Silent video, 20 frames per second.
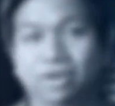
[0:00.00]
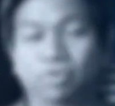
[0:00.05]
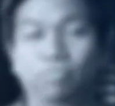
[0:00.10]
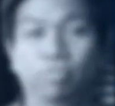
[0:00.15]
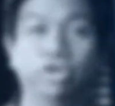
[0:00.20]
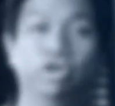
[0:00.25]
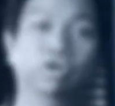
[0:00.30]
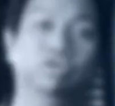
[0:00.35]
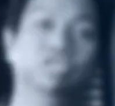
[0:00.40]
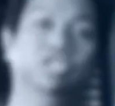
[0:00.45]

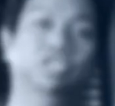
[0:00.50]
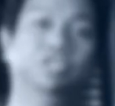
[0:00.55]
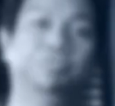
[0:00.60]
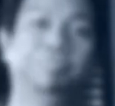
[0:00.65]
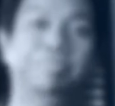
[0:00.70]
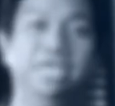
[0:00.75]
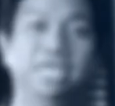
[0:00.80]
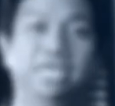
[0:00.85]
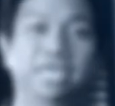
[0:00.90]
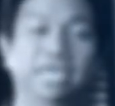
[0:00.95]
When you're
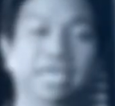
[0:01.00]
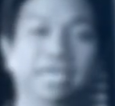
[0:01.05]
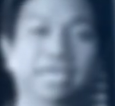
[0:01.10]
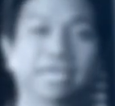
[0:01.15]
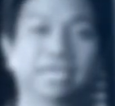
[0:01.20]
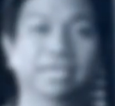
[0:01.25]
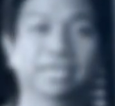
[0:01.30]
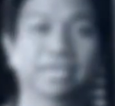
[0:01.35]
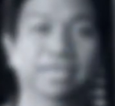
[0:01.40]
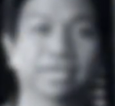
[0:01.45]

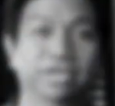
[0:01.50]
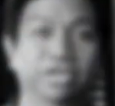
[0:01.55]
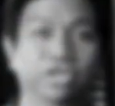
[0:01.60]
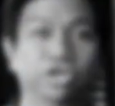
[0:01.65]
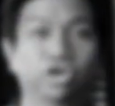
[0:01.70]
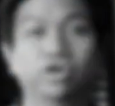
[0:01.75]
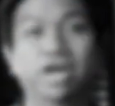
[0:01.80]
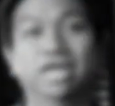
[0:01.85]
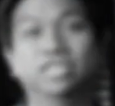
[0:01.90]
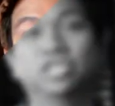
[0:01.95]
speaking,
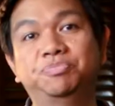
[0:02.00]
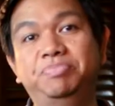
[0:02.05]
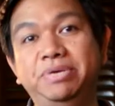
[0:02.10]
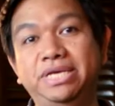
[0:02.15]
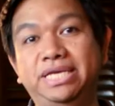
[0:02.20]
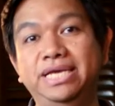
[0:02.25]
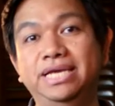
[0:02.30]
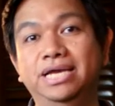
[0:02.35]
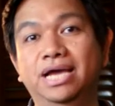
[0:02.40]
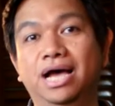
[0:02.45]
you're not
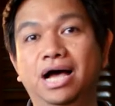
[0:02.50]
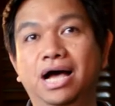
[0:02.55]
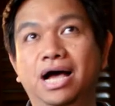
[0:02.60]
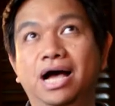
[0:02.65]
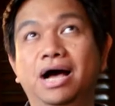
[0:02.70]
speaking